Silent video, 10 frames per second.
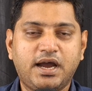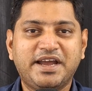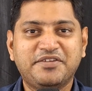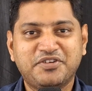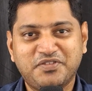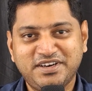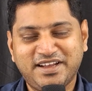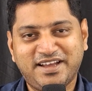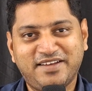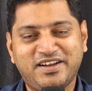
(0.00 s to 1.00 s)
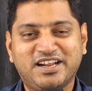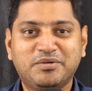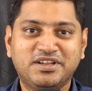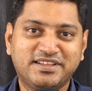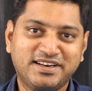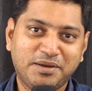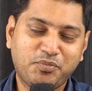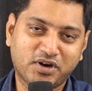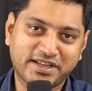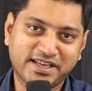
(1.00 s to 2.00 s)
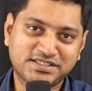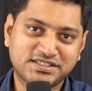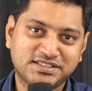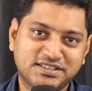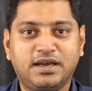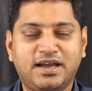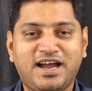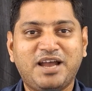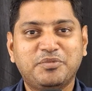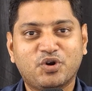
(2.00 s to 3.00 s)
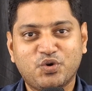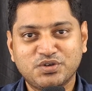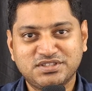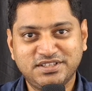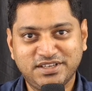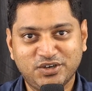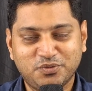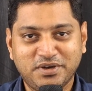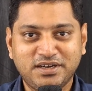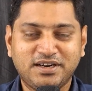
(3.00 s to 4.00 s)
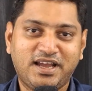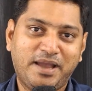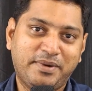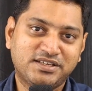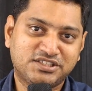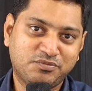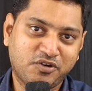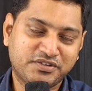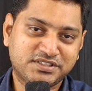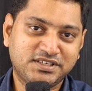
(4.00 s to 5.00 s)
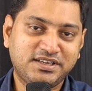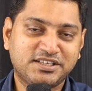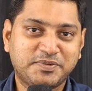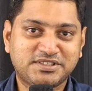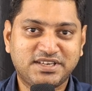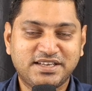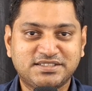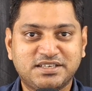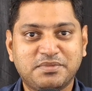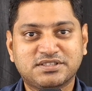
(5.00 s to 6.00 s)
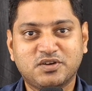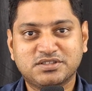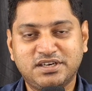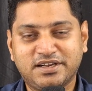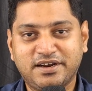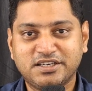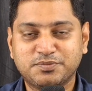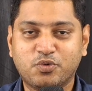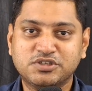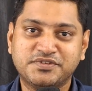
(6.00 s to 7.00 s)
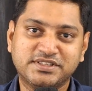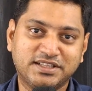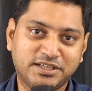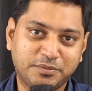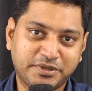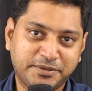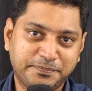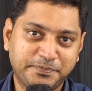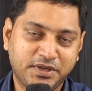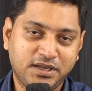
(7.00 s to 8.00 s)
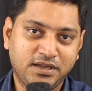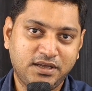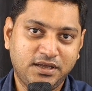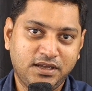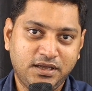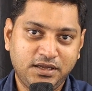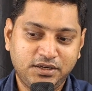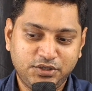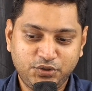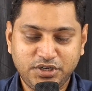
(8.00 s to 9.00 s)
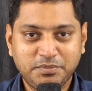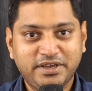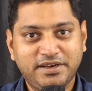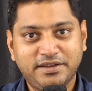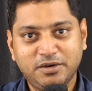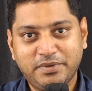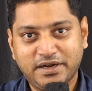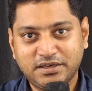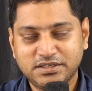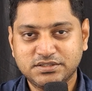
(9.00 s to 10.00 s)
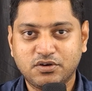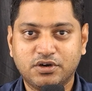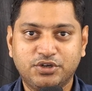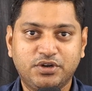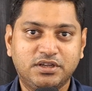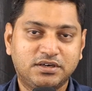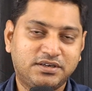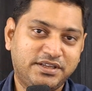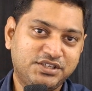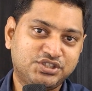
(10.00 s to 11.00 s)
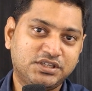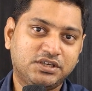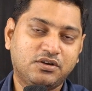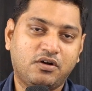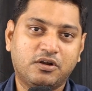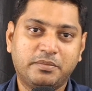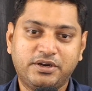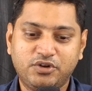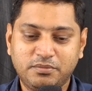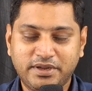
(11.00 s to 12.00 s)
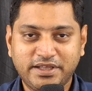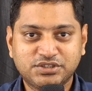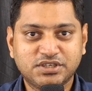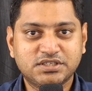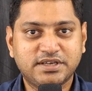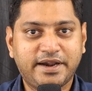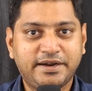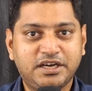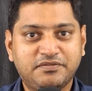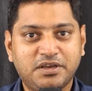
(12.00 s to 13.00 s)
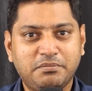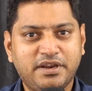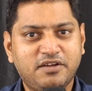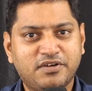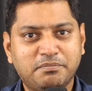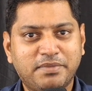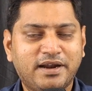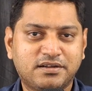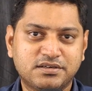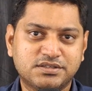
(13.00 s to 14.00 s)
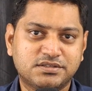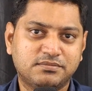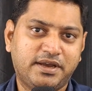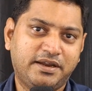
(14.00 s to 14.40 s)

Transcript: Hi everyone, welcome to Nityal Lab Podcast. I'm your host Nityal Kumar. I'm an assistant professor specialized in musculoskeletal and sports physical therapy. During my clinical practice or during teaching or during my lectures, I identify many different patterns.